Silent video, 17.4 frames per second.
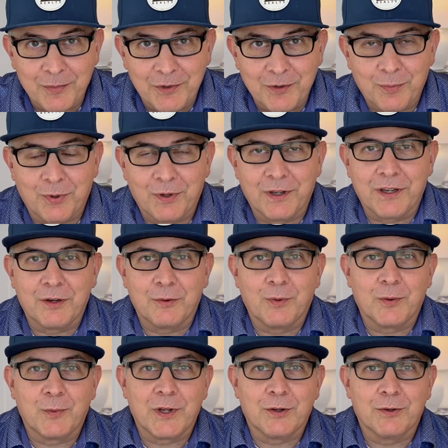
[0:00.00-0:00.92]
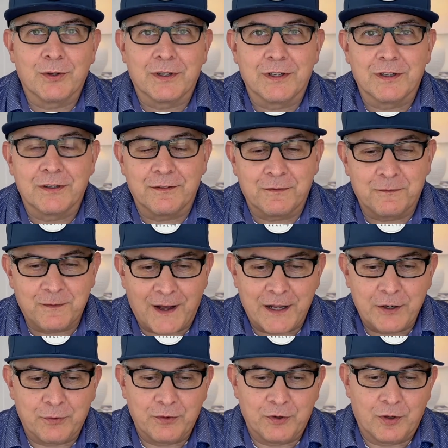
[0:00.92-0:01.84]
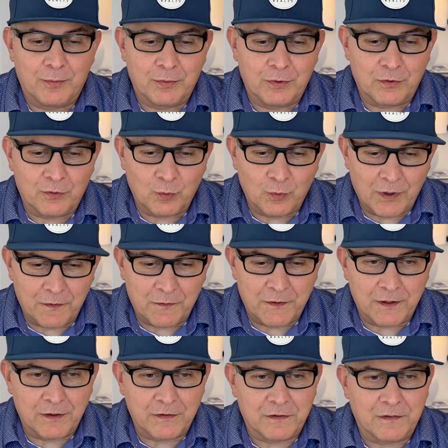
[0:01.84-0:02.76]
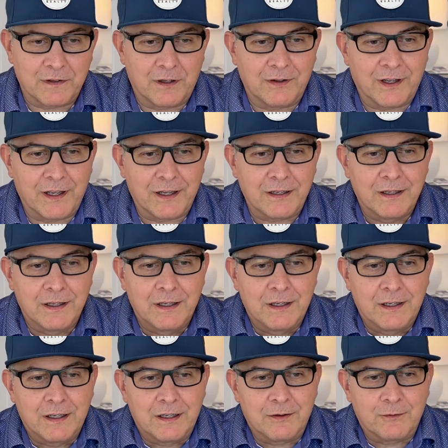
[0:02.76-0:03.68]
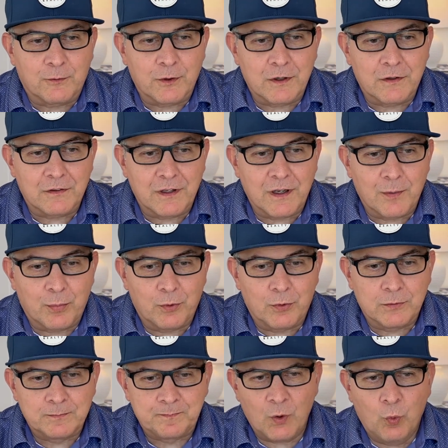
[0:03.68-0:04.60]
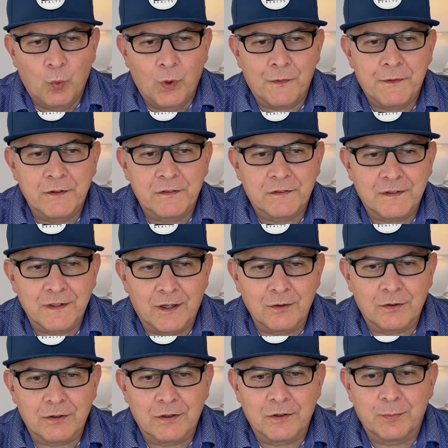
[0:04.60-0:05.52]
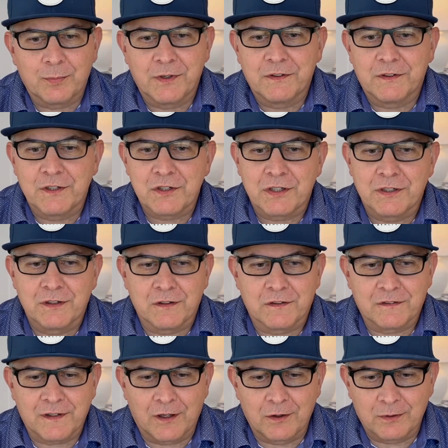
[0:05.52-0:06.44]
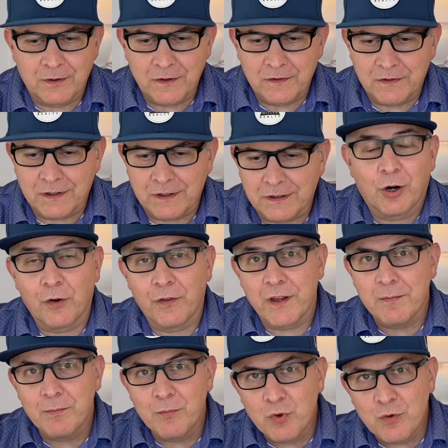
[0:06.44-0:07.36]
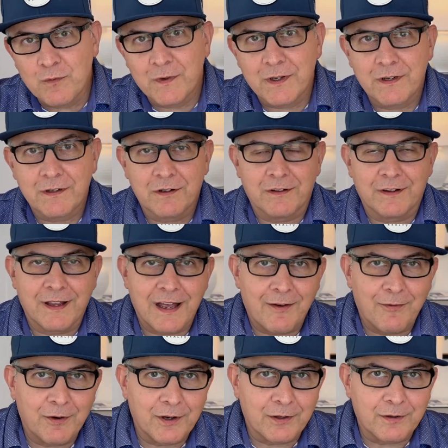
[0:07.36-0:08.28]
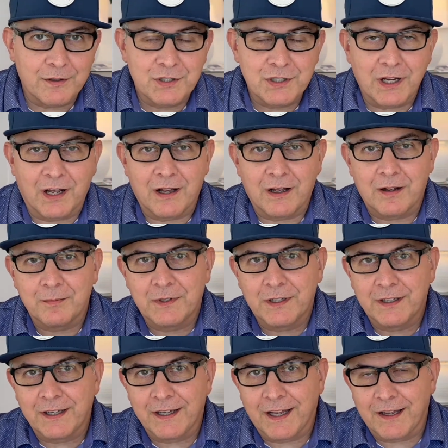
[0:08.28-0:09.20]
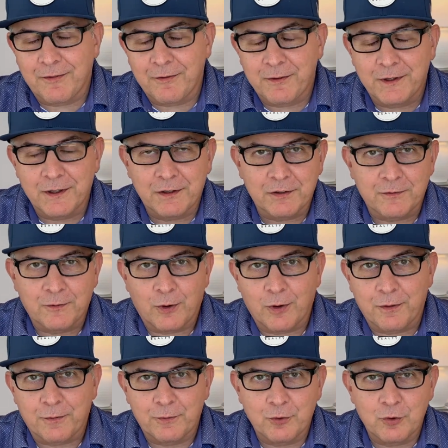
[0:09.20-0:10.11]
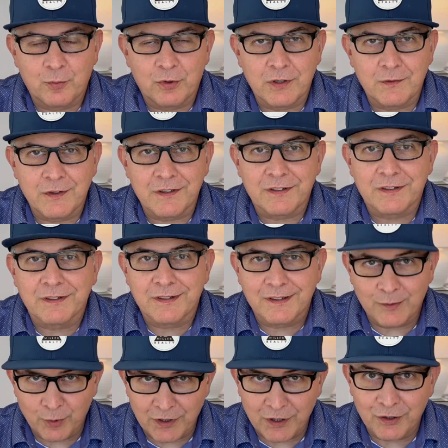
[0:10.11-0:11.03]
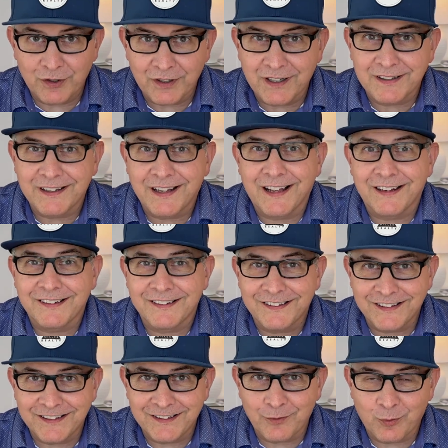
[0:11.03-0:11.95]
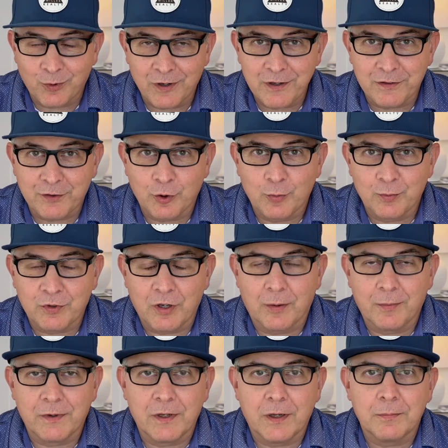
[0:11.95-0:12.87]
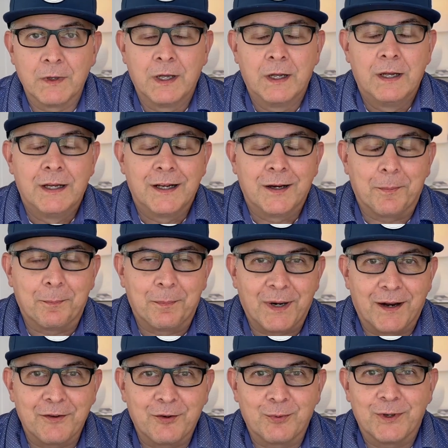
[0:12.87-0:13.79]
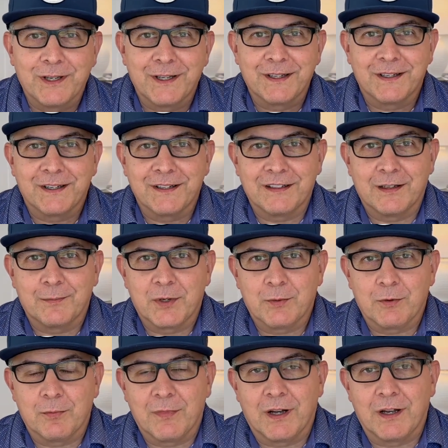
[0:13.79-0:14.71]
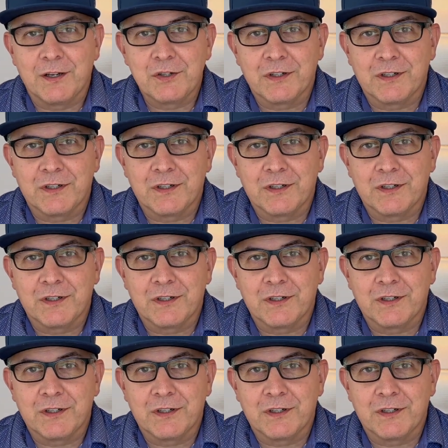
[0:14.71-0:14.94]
into play when we look at final numbers, what things sell at, and for example, what the seller, the position the seller is in. Are they moving? Do they have another job? Did they have things fall through previously? We're going to look at that in one of these homes coming up. By the way, again, let me remind you